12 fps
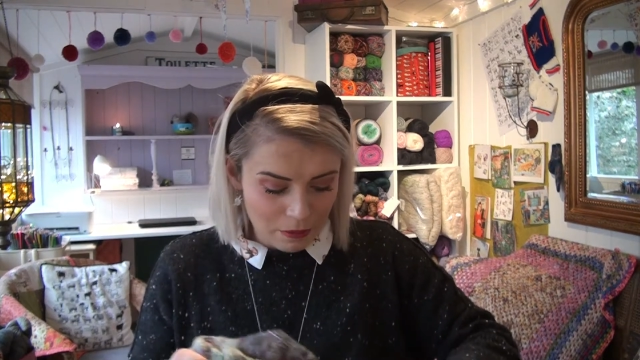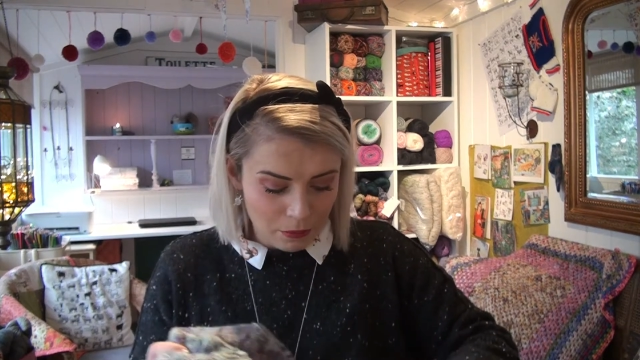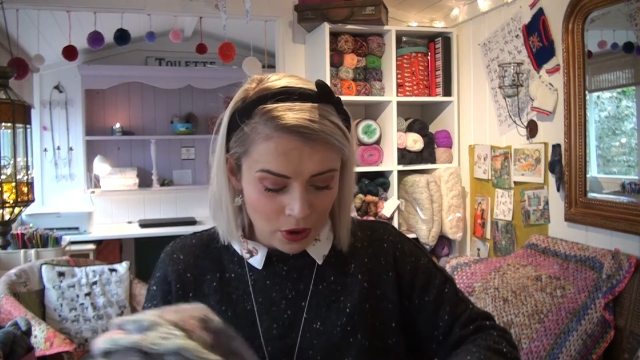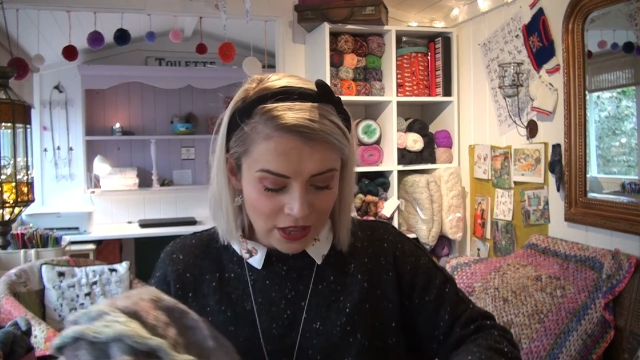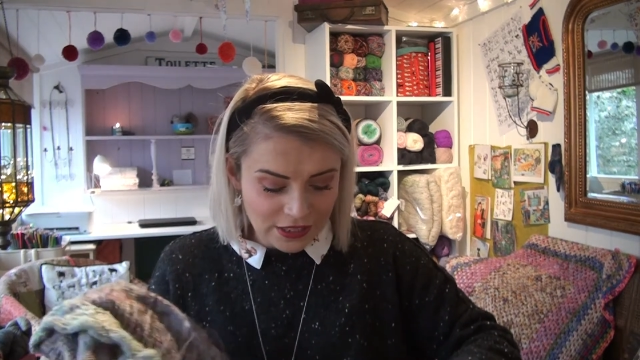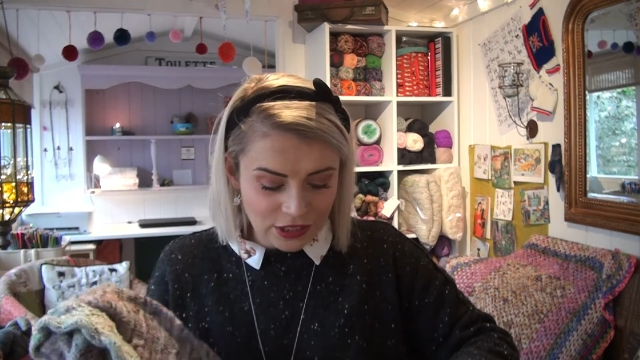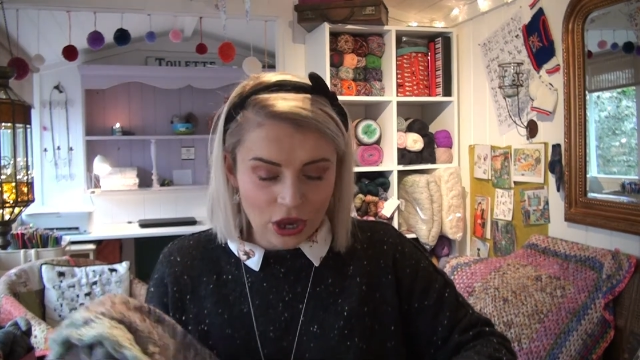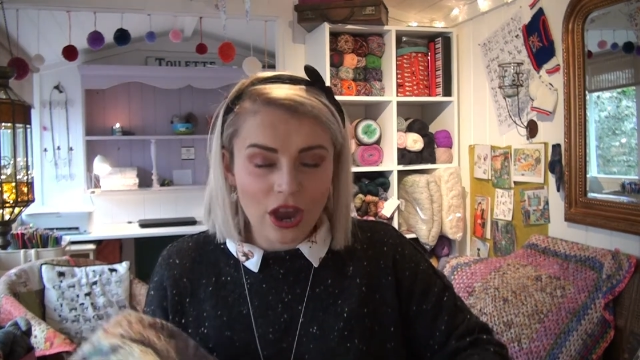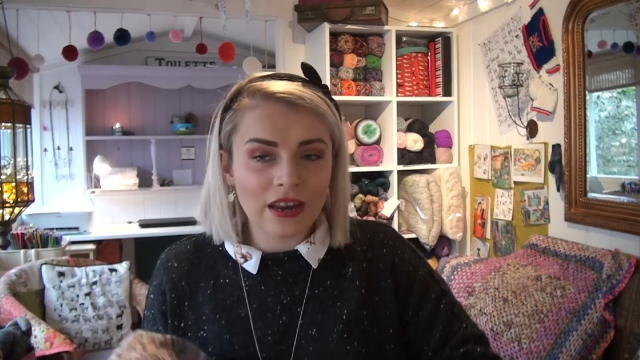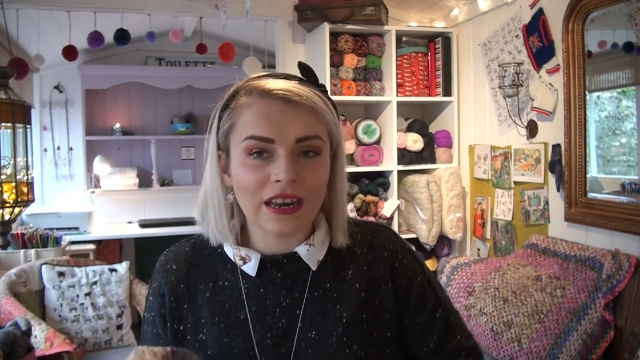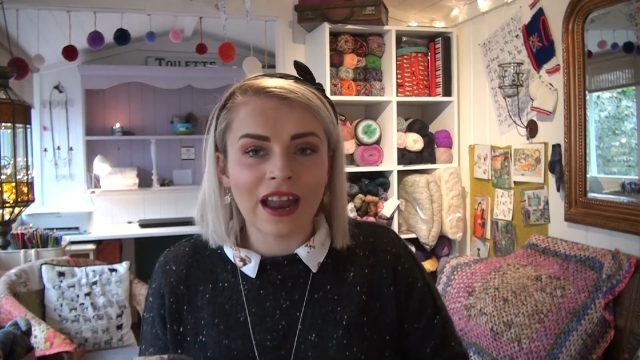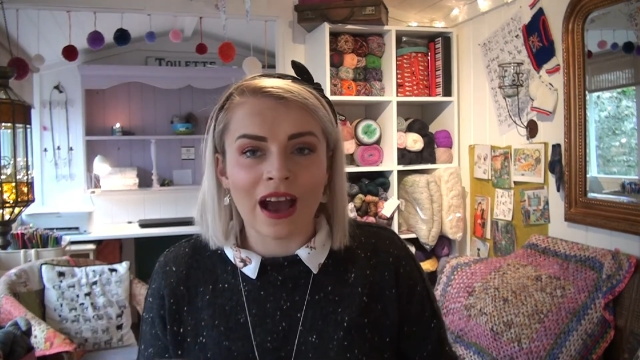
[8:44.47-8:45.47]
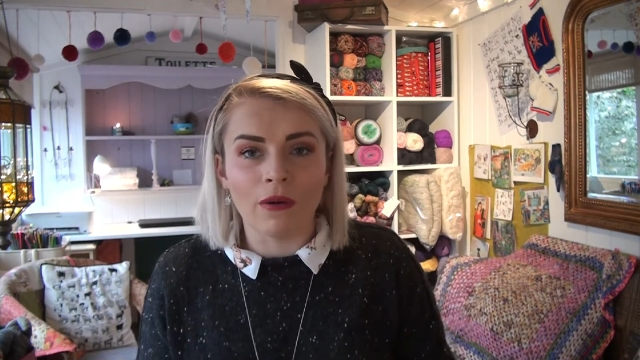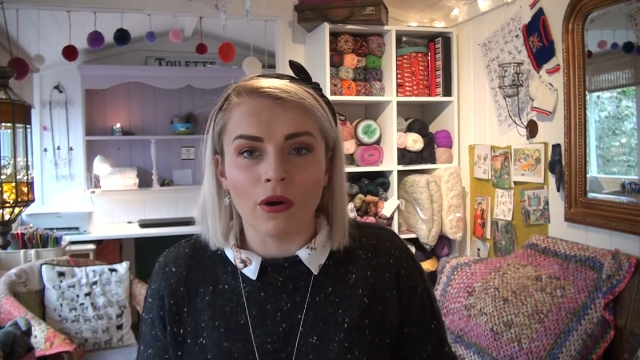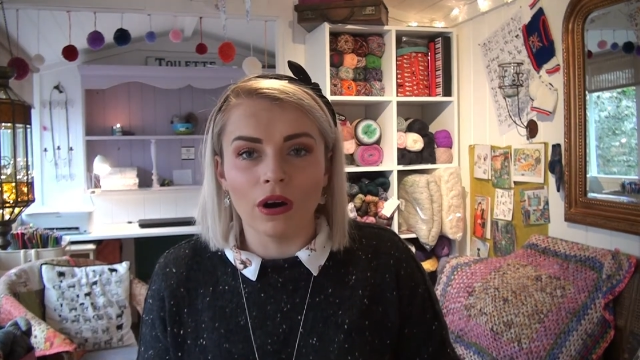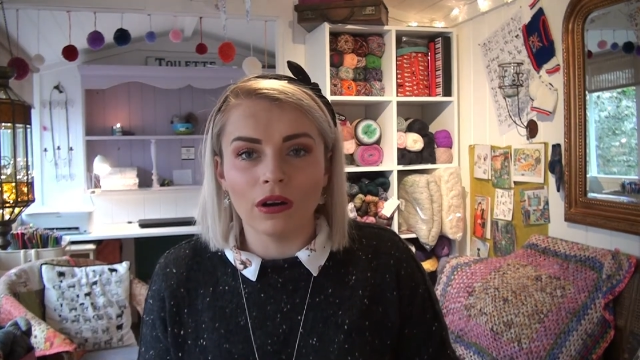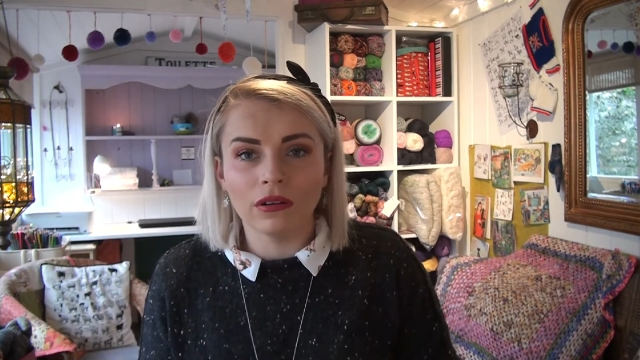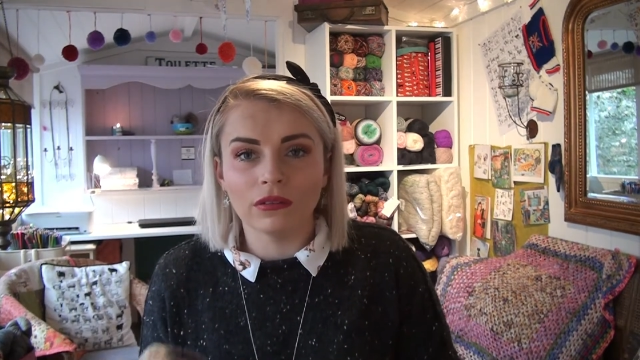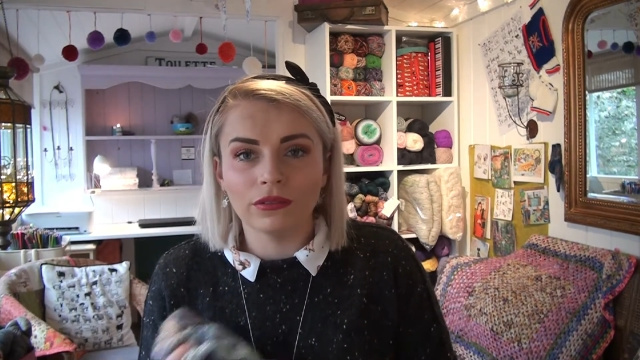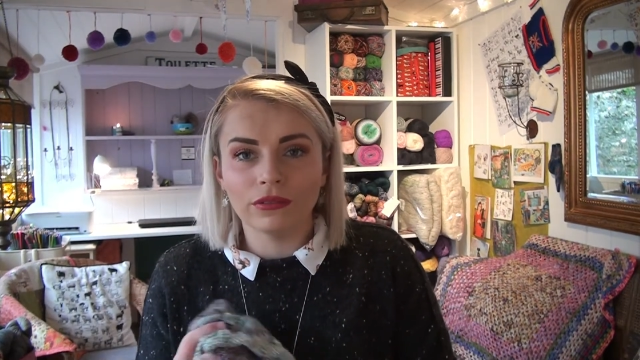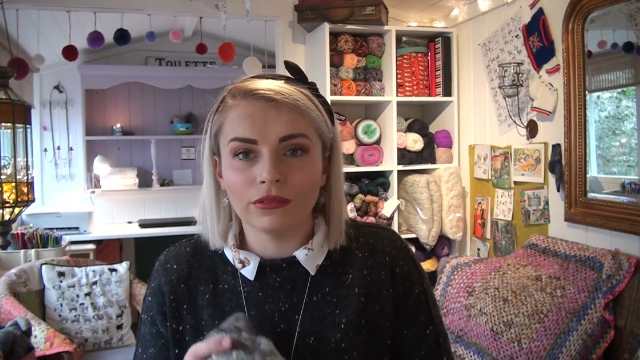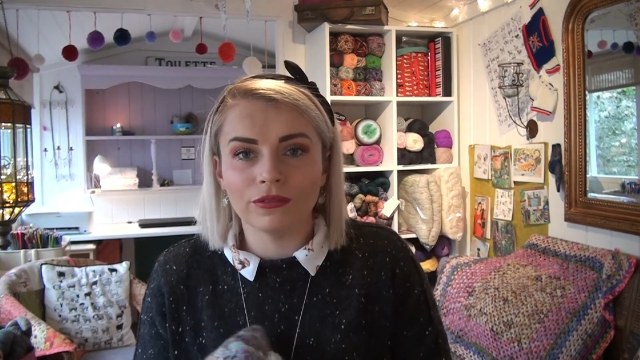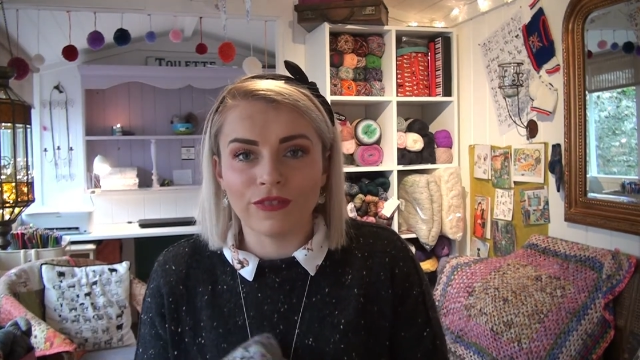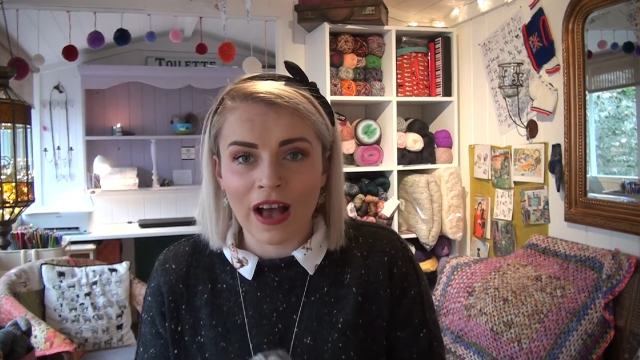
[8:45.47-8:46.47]
But it's turning out
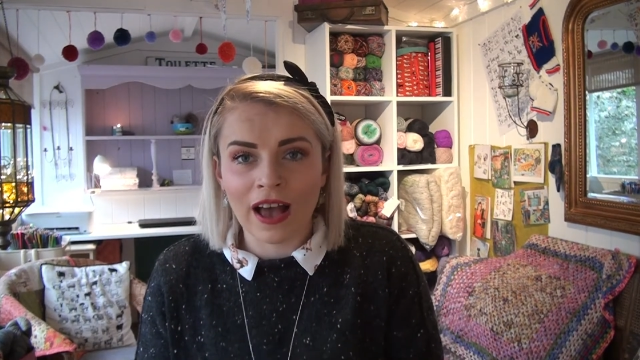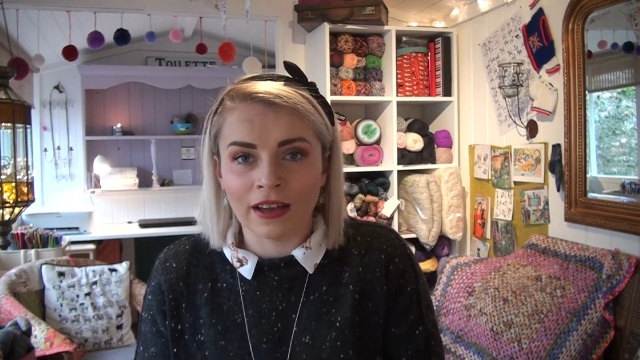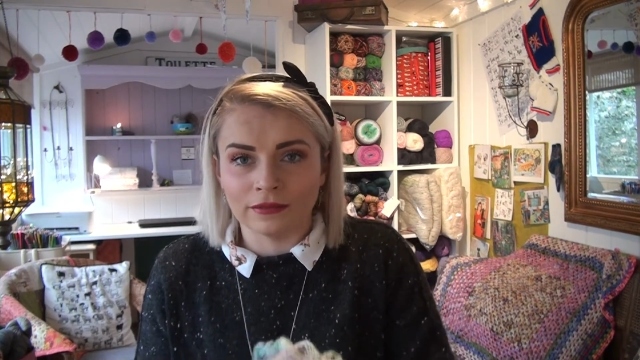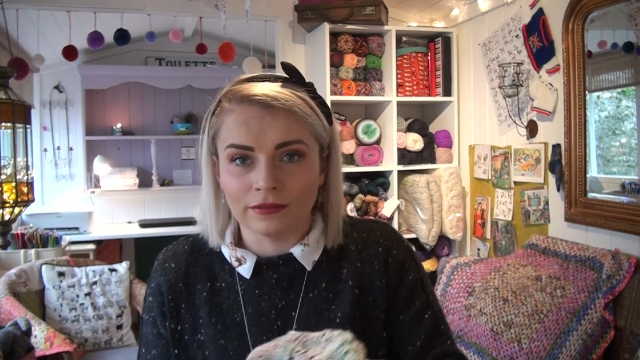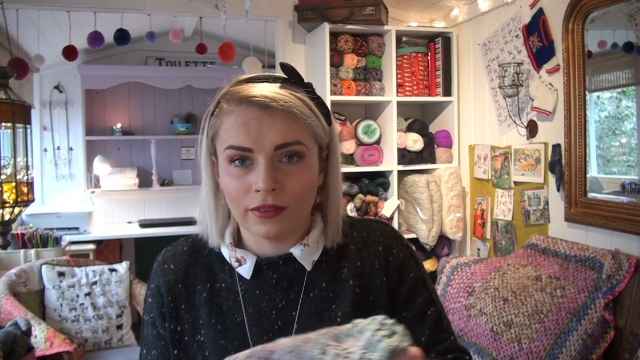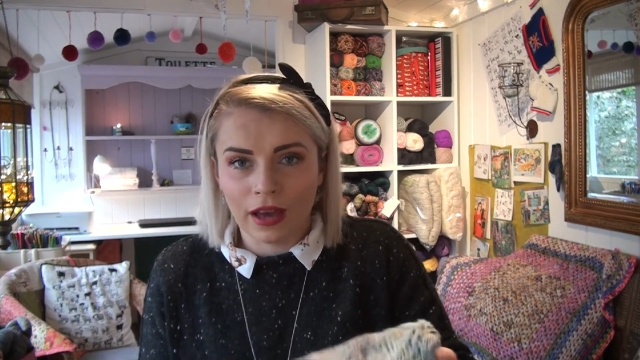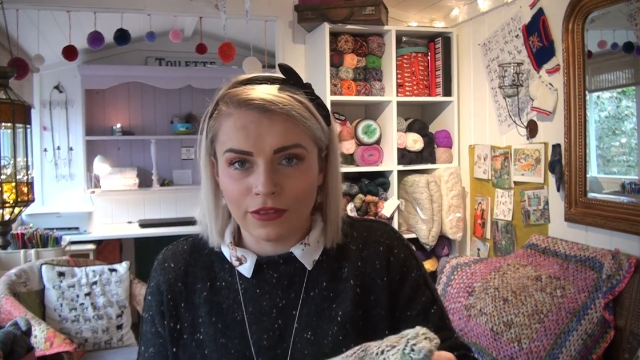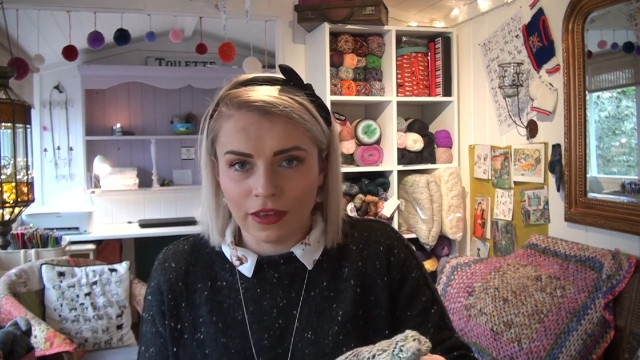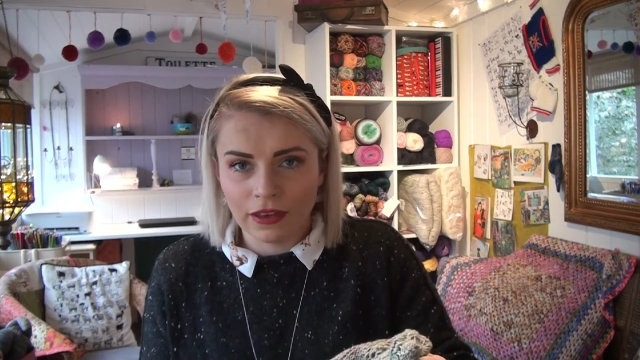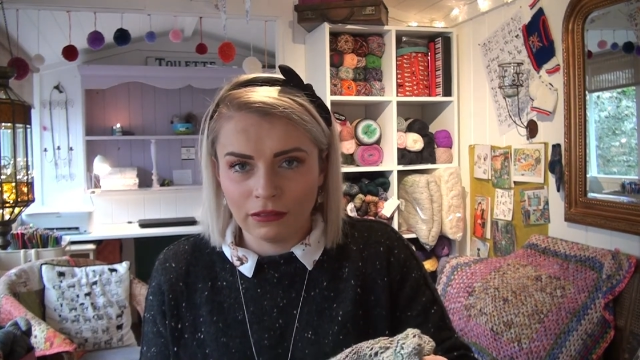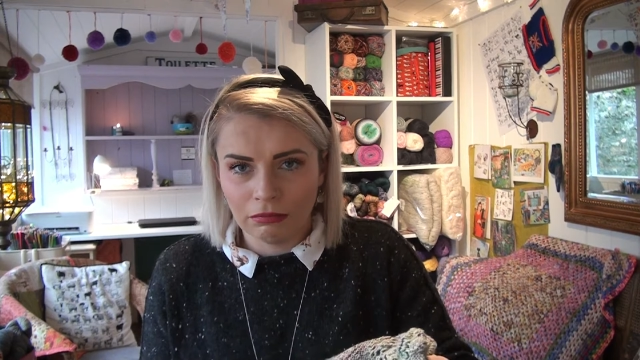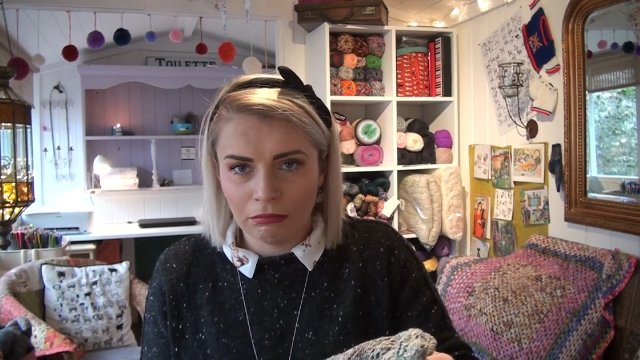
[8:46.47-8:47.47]
fine, I think.